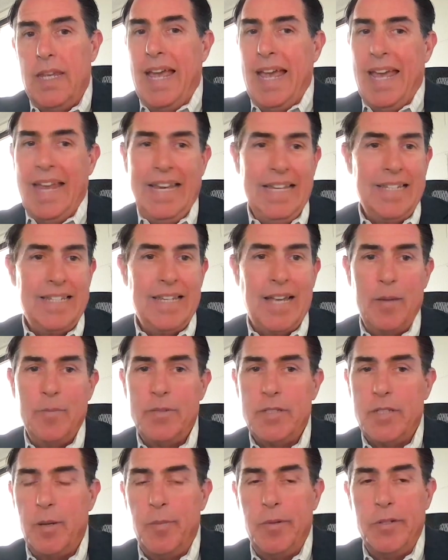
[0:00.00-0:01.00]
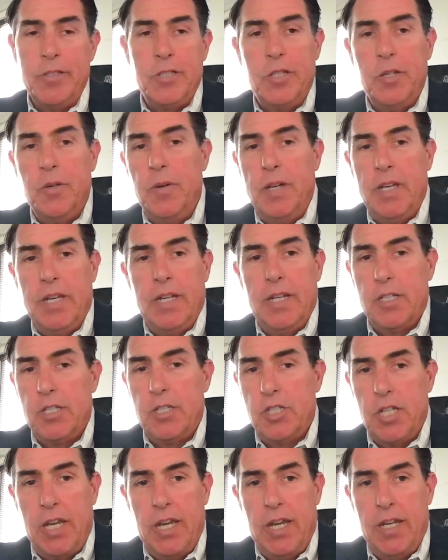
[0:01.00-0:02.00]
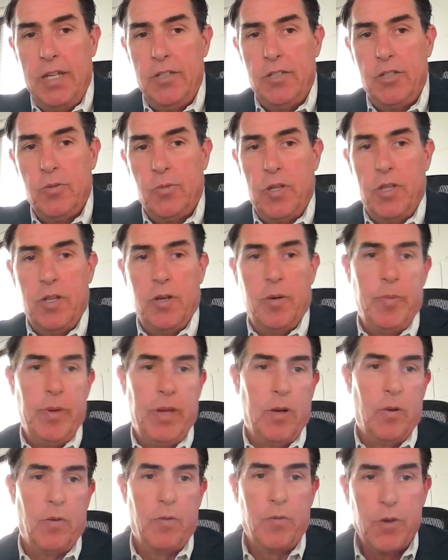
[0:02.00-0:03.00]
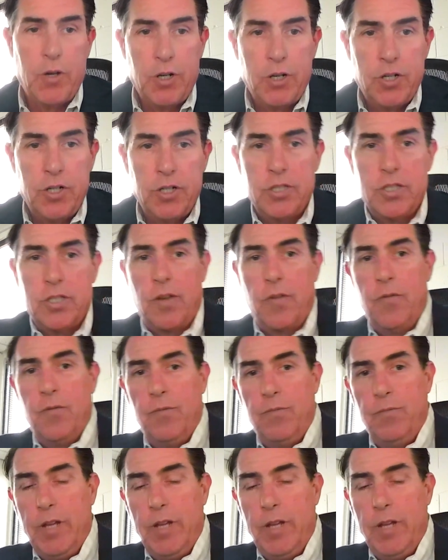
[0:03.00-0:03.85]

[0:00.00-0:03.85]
Yeah. Anytime someone's doing an exchange, whether it be a reverse, a